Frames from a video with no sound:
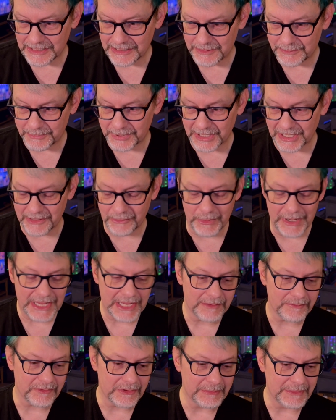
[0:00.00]
But I wake
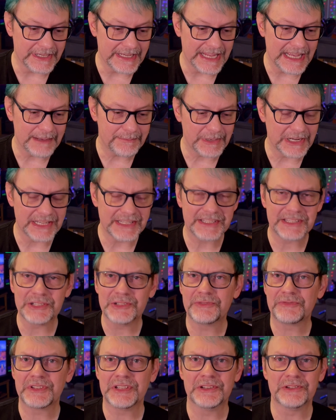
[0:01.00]
up from the nap, and I still
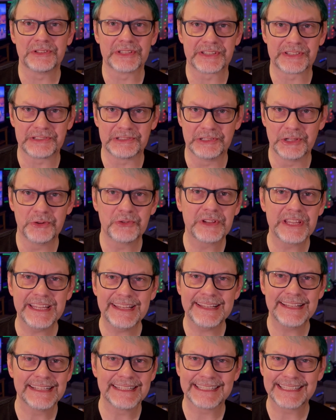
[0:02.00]
feel as
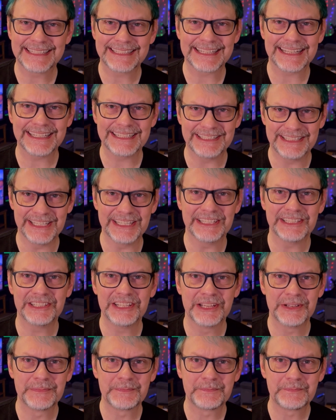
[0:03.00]
logy as I did
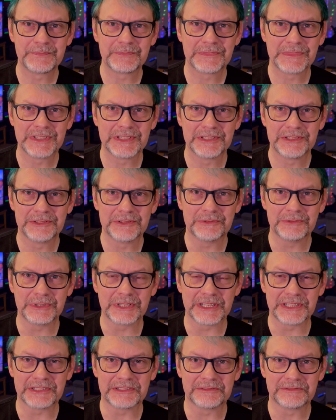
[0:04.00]
when
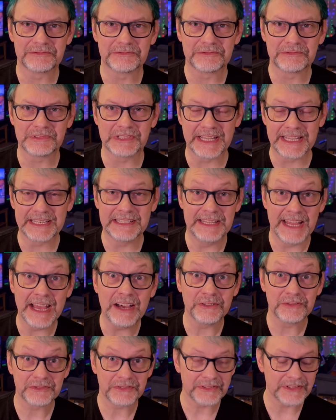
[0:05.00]
I laid
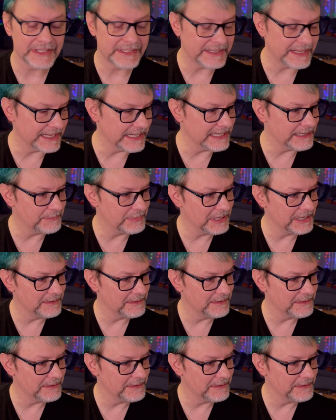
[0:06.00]
down for the nap.